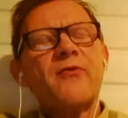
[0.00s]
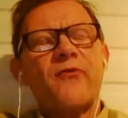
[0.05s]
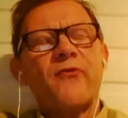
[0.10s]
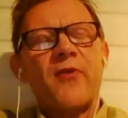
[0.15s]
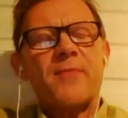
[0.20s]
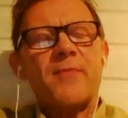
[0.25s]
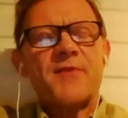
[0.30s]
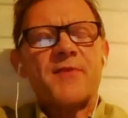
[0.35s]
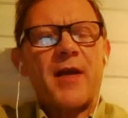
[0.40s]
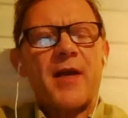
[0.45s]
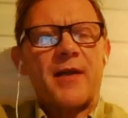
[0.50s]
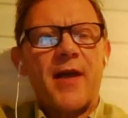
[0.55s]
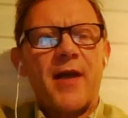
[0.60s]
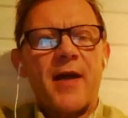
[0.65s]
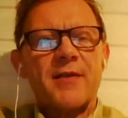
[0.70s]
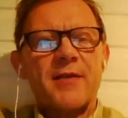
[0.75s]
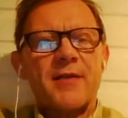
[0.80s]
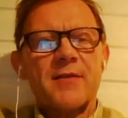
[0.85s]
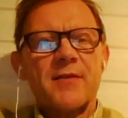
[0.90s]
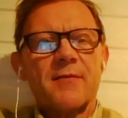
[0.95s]
trips like
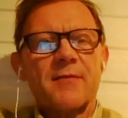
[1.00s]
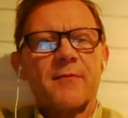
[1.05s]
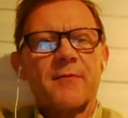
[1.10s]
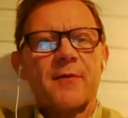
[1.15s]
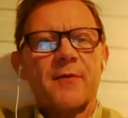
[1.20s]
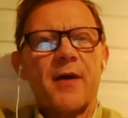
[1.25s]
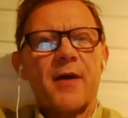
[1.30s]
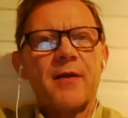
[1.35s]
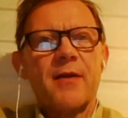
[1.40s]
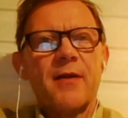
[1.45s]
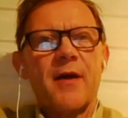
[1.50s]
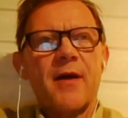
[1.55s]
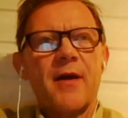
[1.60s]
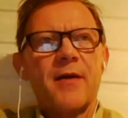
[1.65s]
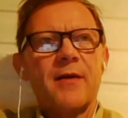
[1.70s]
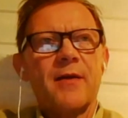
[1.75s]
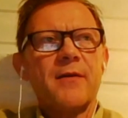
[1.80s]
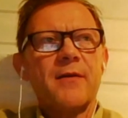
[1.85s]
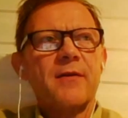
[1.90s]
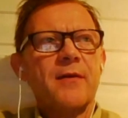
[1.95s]
that,
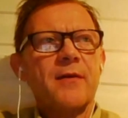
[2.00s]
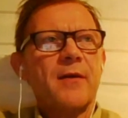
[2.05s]
and